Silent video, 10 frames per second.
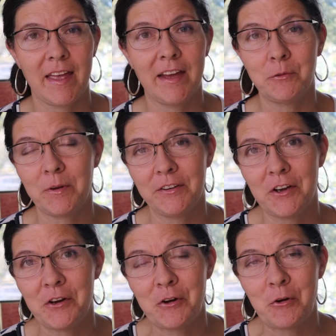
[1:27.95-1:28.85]
And we
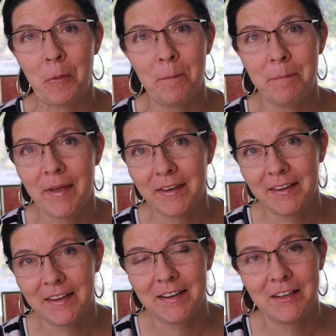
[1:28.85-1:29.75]
know
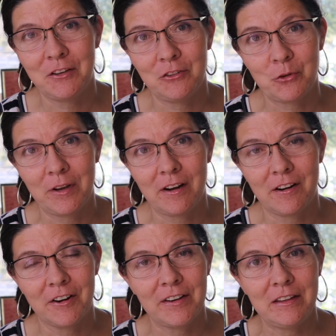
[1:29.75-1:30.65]
making and enjoying
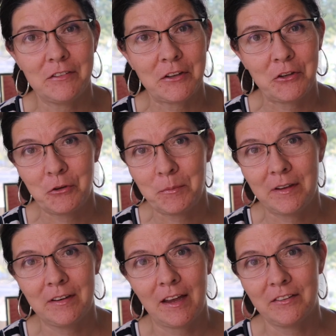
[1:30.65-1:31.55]
art is a
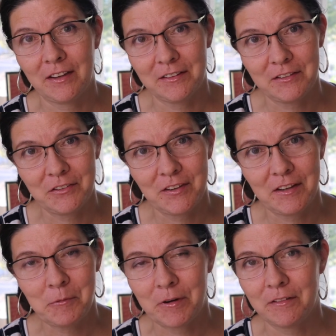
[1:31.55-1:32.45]
human
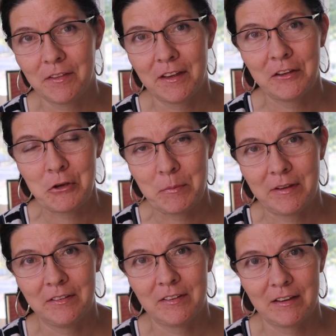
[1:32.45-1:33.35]
tendency, one of the
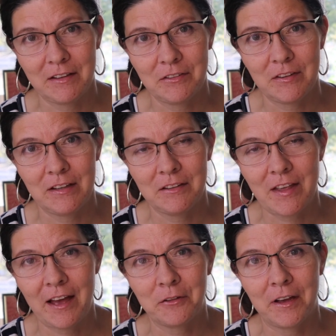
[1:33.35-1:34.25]
human tendencies
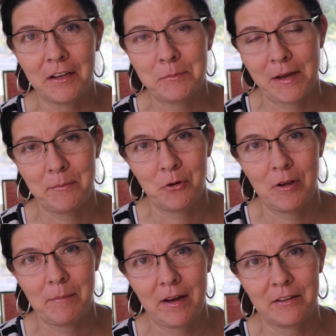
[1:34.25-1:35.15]
outlined by
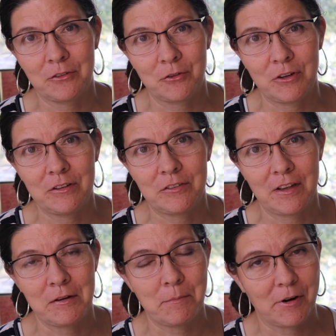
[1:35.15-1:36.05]
Mario Montessori's
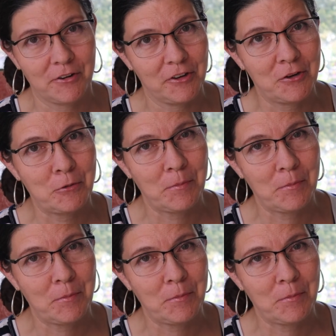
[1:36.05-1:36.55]
son, Mario